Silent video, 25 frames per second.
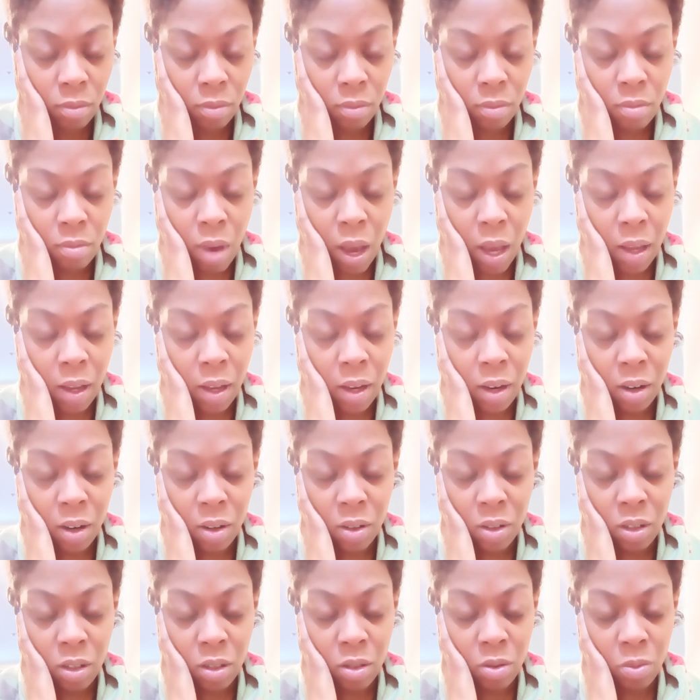My ear
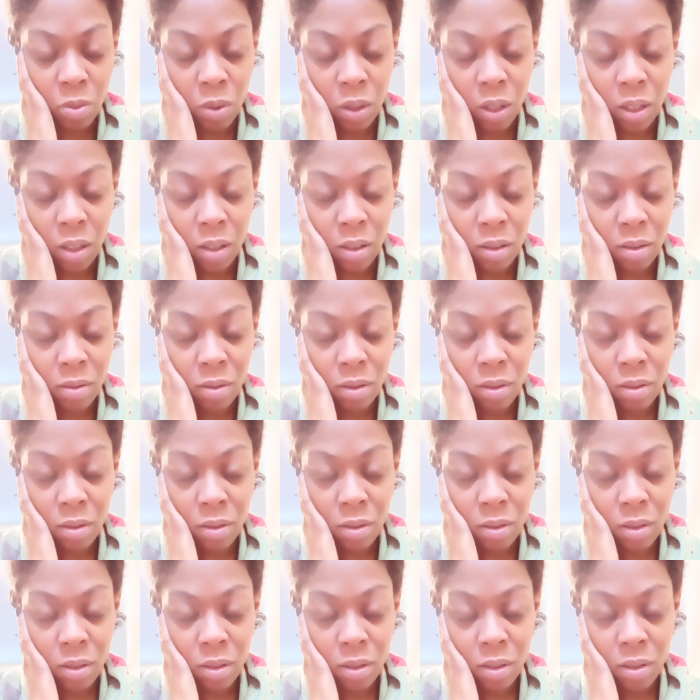just went.
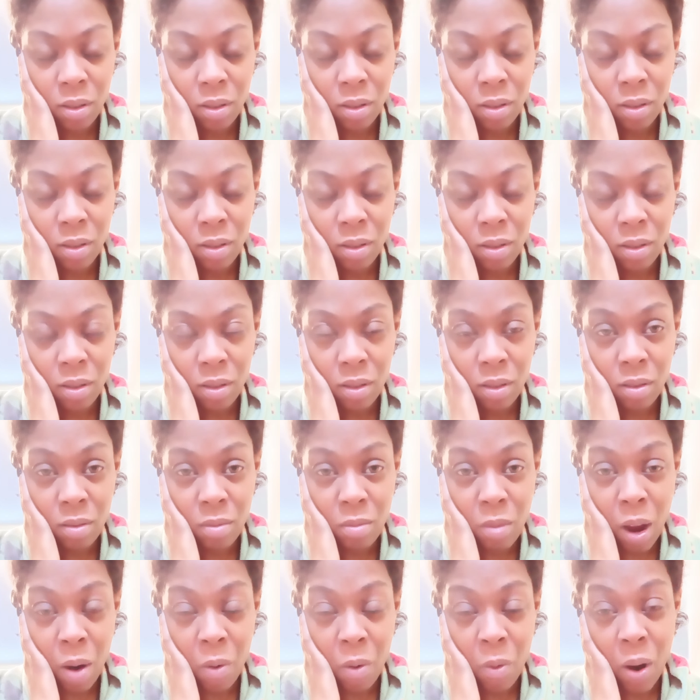
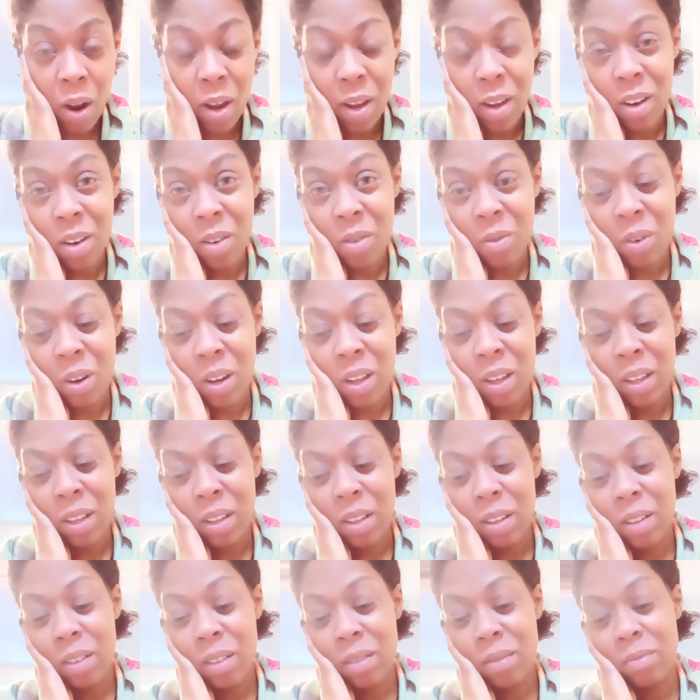My right ear
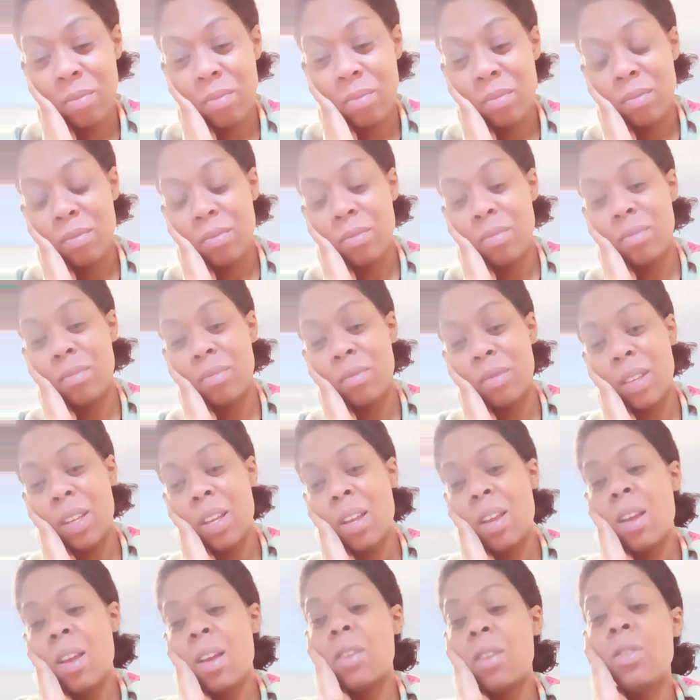ringing.
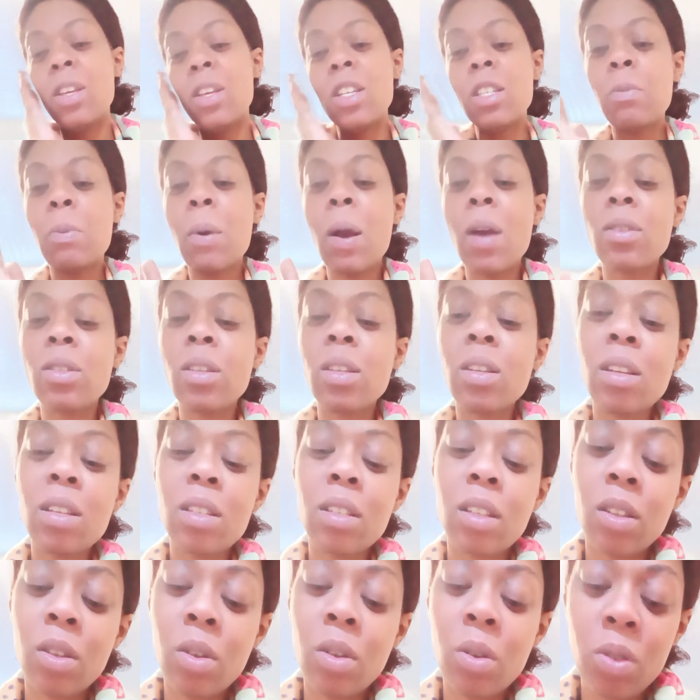This person is
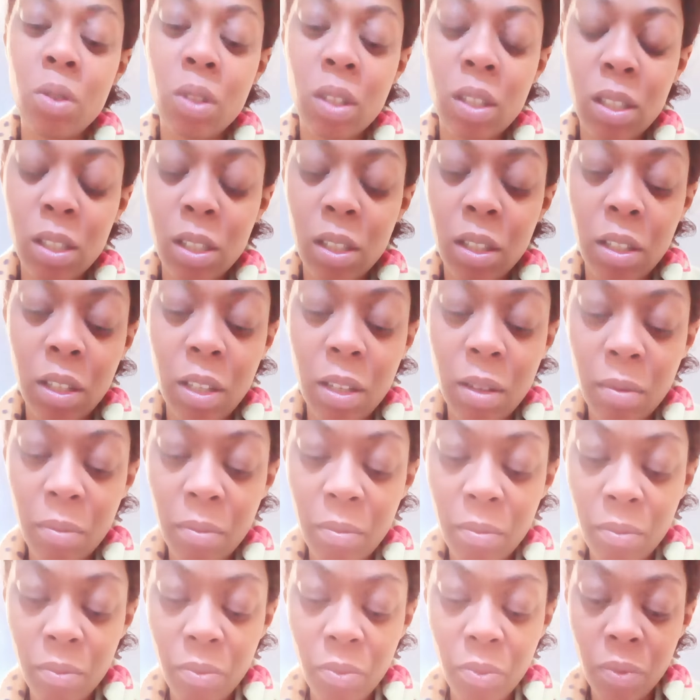losing sleep.
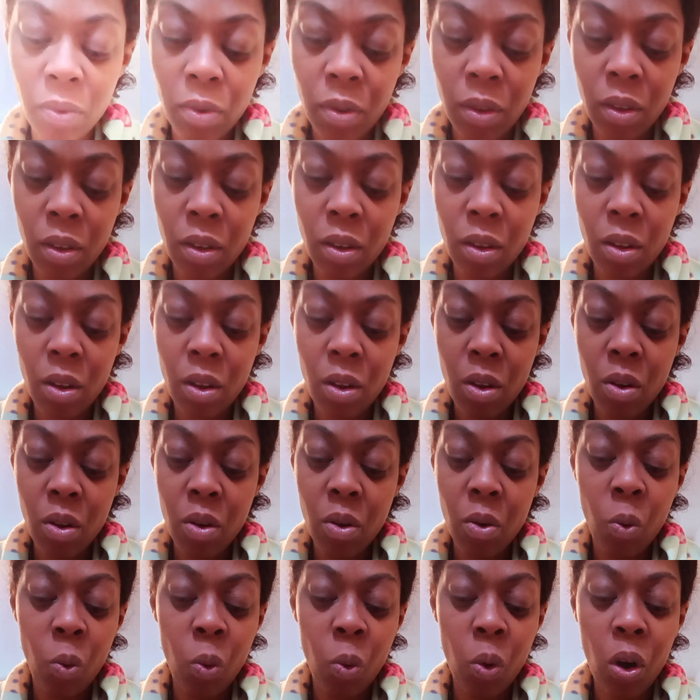
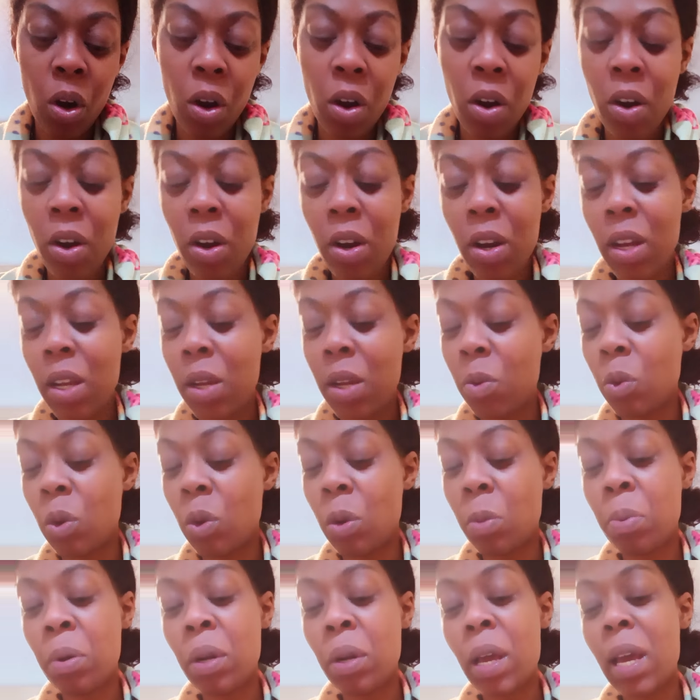Worried.
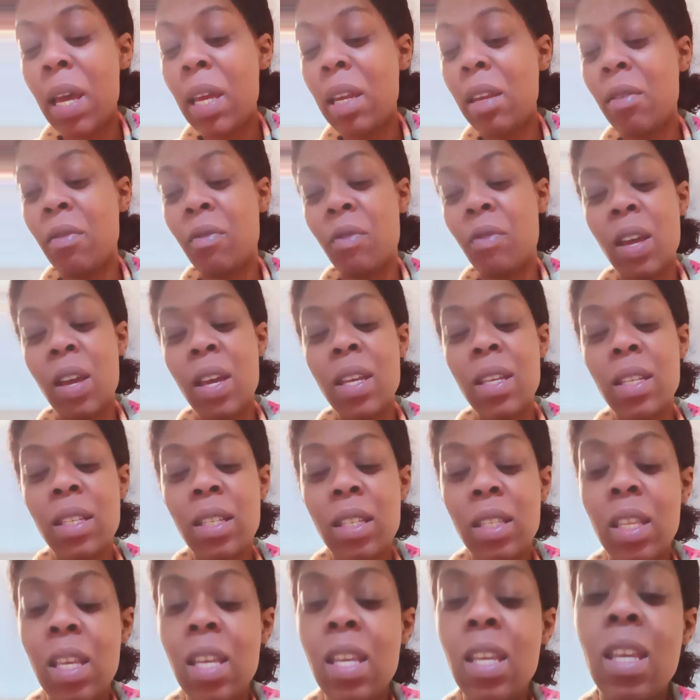Replaying events.
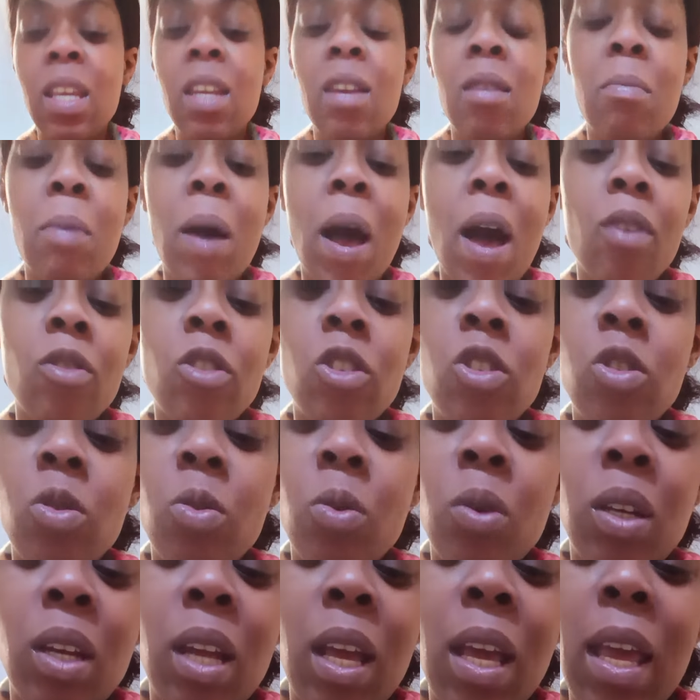Thinking about you
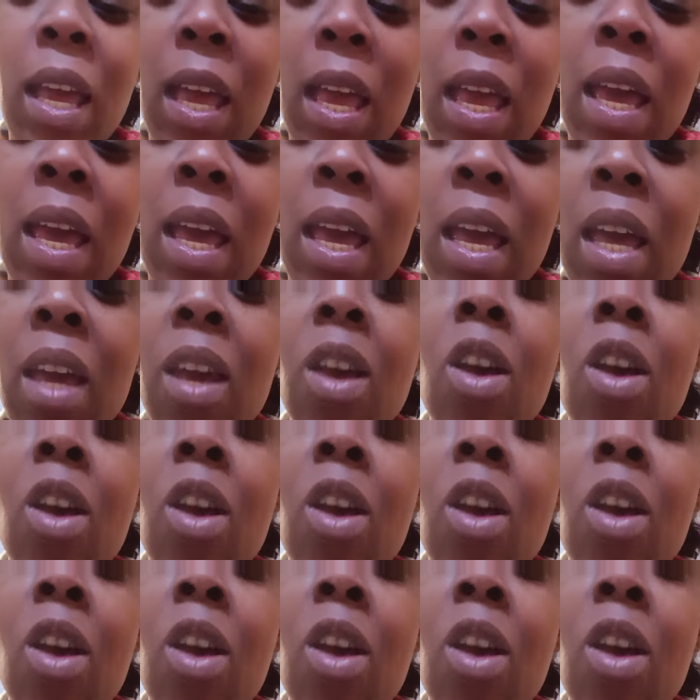in their head.